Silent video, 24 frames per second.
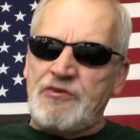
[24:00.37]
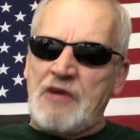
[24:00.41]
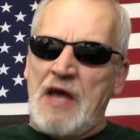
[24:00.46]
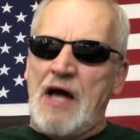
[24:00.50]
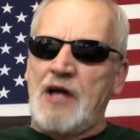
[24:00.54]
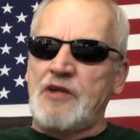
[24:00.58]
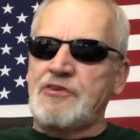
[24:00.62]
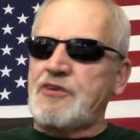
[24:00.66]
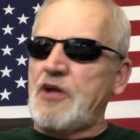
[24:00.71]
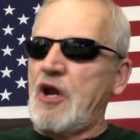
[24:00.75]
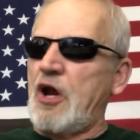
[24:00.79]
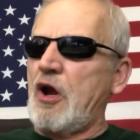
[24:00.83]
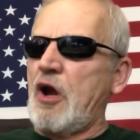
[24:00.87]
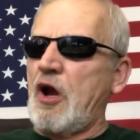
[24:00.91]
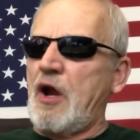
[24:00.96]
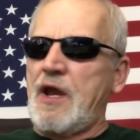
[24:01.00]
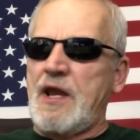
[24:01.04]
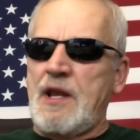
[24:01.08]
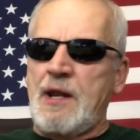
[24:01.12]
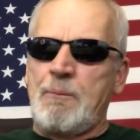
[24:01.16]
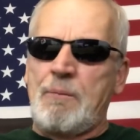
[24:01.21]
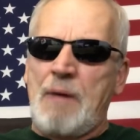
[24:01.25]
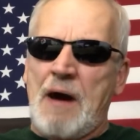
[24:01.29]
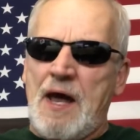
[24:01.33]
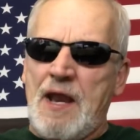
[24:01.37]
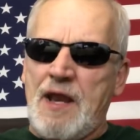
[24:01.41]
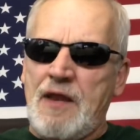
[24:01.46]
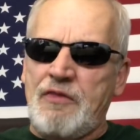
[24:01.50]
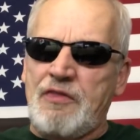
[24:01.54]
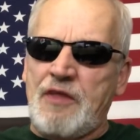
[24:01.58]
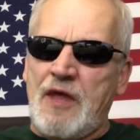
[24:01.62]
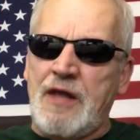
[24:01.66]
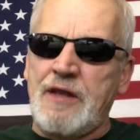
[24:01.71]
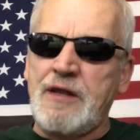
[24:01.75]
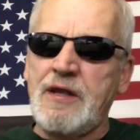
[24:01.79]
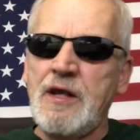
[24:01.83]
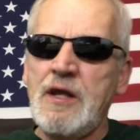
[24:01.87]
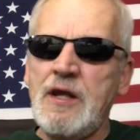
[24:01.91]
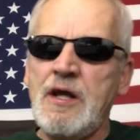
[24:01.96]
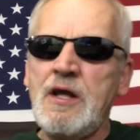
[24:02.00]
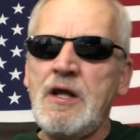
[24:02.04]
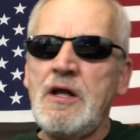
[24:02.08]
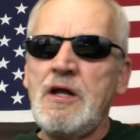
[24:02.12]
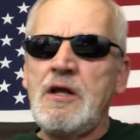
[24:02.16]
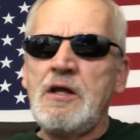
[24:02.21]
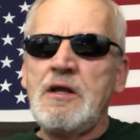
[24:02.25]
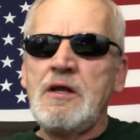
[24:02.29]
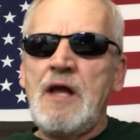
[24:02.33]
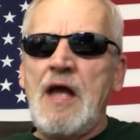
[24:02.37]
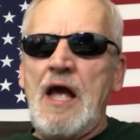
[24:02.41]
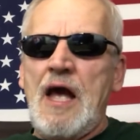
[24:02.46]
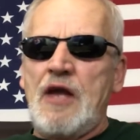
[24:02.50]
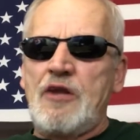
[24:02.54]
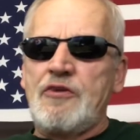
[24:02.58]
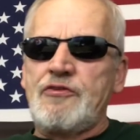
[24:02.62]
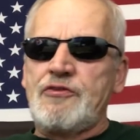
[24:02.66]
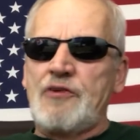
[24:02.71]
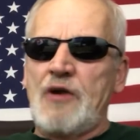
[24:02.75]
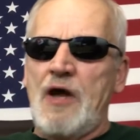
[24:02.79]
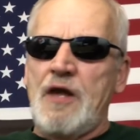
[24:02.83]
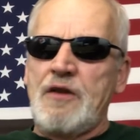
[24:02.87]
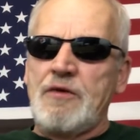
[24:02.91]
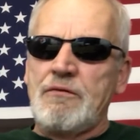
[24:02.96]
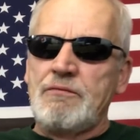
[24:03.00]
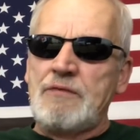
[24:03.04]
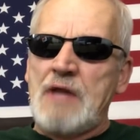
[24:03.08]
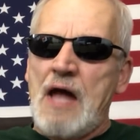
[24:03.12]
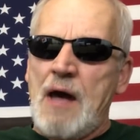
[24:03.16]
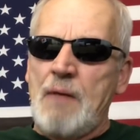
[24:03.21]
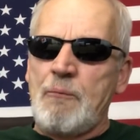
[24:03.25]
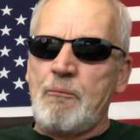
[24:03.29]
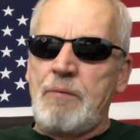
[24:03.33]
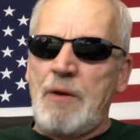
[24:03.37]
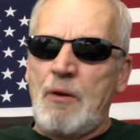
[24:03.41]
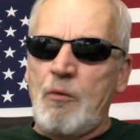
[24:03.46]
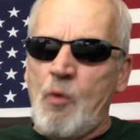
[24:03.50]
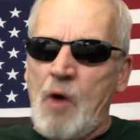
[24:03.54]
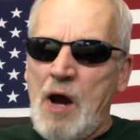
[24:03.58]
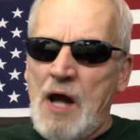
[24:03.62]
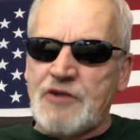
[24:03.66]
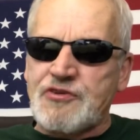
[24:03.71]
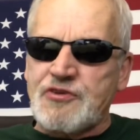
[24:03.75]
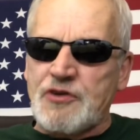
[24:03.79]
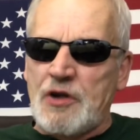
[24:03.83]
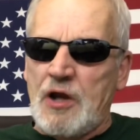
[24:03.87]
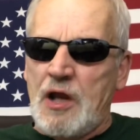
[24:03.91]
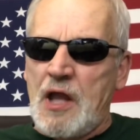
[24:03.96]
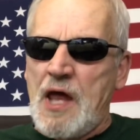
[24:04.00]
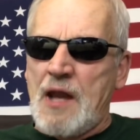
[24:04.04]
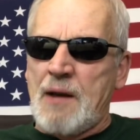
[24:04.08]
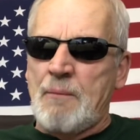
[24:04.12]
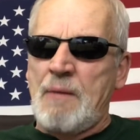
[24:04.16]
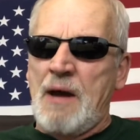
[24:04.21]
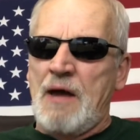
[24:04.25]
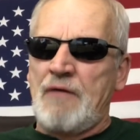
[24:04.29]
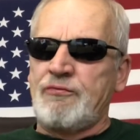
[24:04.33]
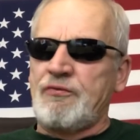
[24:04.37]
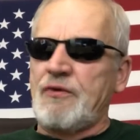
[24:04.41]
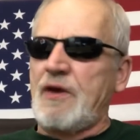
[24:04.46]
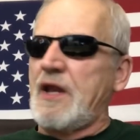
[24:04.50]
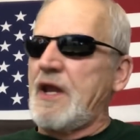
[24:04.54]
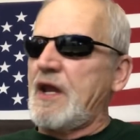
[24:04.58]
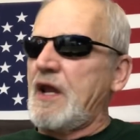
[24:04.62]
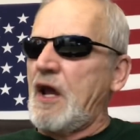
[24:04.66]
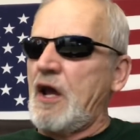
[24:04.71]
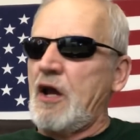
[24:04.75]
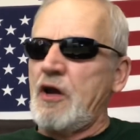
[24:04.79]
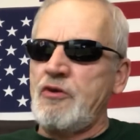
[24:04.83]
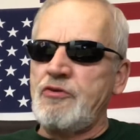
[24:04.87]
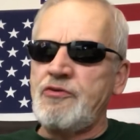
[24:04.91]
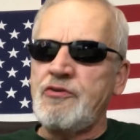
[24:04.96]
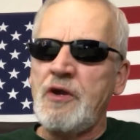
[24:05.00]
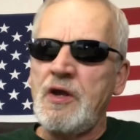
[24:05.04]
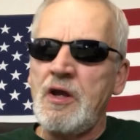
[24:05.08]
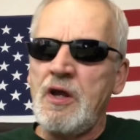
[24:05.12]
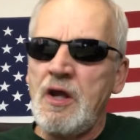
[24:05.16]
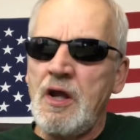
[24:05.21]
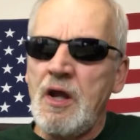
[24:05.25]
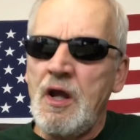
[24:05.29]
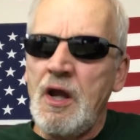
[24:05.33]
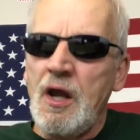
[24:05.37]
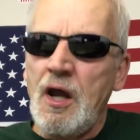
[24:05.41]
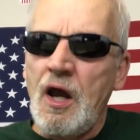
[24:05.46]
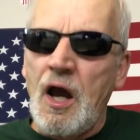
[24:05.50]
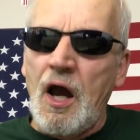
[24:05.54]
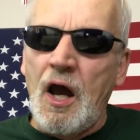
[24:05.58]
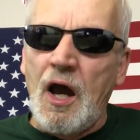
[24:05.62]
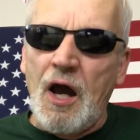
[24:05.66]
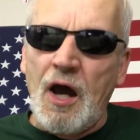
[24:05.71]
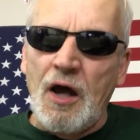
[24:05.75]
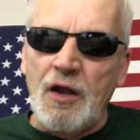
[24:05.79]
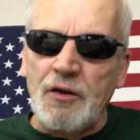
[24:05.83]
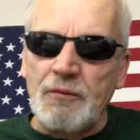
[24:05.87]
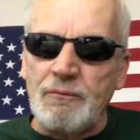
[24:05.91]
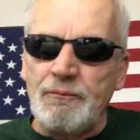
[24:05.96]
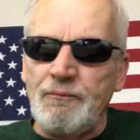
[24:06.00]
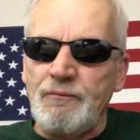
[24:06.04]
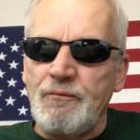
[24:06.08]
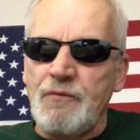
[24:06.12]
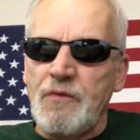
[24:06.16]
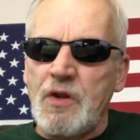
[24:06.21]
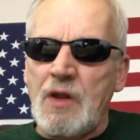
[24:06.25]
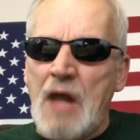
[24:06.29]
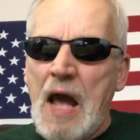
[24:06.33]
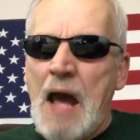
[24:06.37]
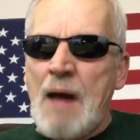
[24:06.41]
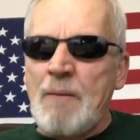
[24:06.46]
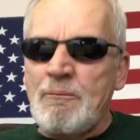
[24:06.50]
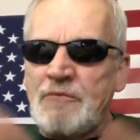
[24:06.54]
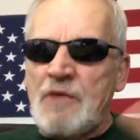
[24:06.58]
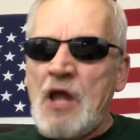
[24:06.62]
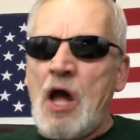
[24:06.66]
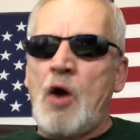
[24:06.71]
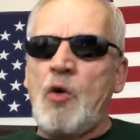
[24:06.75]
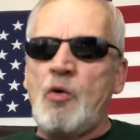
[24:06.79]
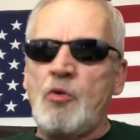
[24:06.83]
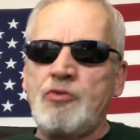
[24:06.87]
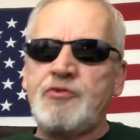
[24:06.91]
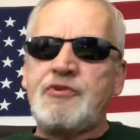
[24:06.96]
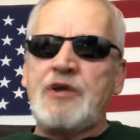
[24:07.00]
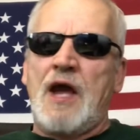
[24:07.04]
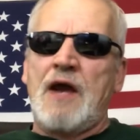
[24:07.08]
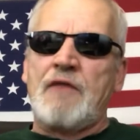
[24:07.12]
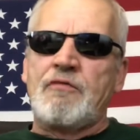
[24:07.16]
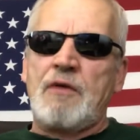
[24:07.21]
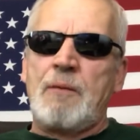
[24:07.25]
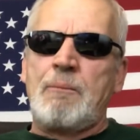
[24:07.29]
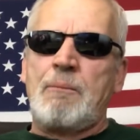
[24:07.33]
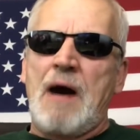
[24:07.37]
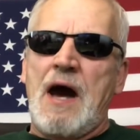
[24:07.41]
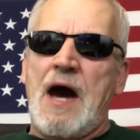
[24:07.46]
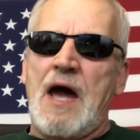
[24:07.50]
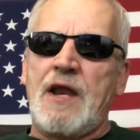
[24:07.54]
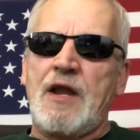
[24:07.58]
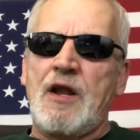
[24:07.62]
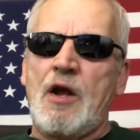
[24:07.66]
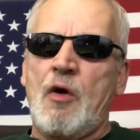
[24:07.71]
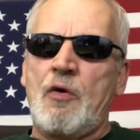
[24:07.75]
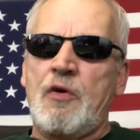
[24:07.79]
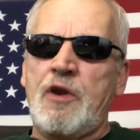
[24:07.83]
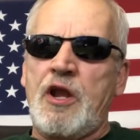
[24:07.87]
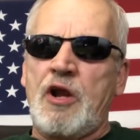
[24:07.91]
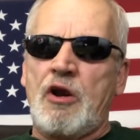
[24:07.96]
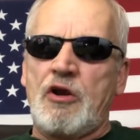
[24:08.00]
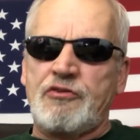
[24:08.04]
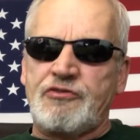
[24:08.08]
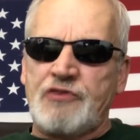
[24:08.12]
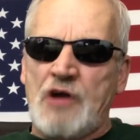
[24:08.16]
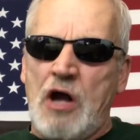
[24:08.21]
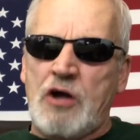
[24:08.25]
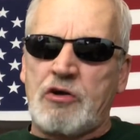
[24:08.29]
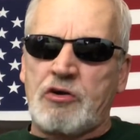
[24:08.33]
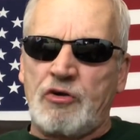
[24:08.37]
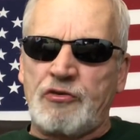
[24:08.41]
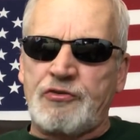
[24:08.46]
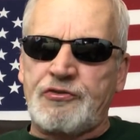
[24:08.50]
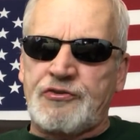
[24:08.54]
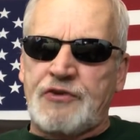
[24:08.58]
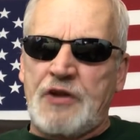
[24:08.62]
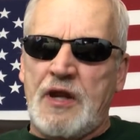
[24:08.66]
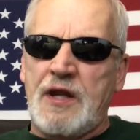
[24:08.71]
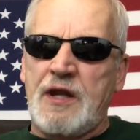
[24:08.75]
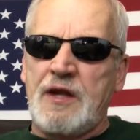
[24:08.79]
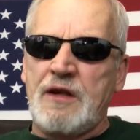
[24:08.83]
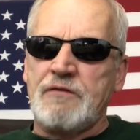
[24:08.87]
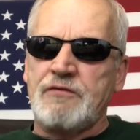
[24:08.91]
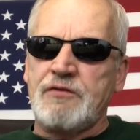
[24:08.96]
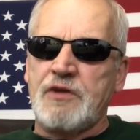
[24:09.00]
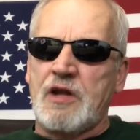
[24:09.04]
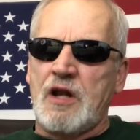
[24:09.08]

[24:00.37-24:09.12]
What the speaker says: out there or anybody that has not been watching a lot of my videos. I'm known to everybody on here as Uncle Steve.